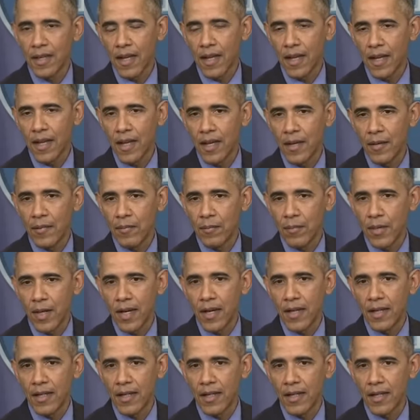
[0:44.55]
uh,
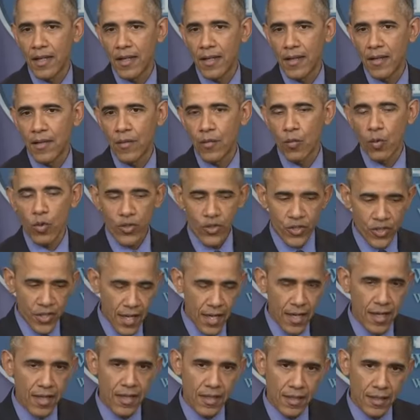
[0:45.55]
but we're
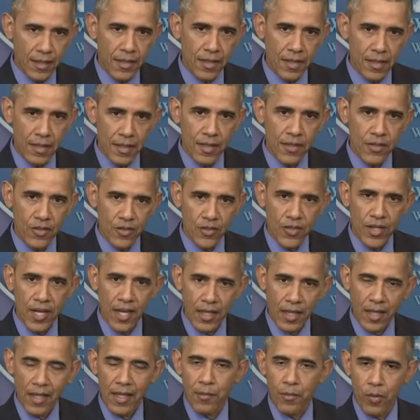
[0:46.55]
seeing
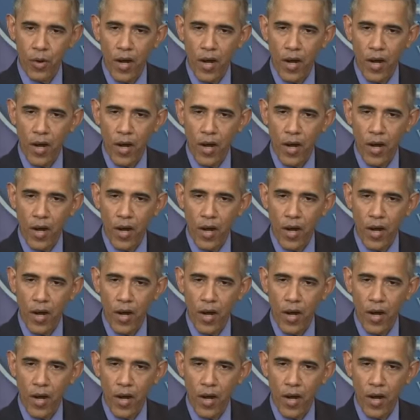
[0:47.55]
steadily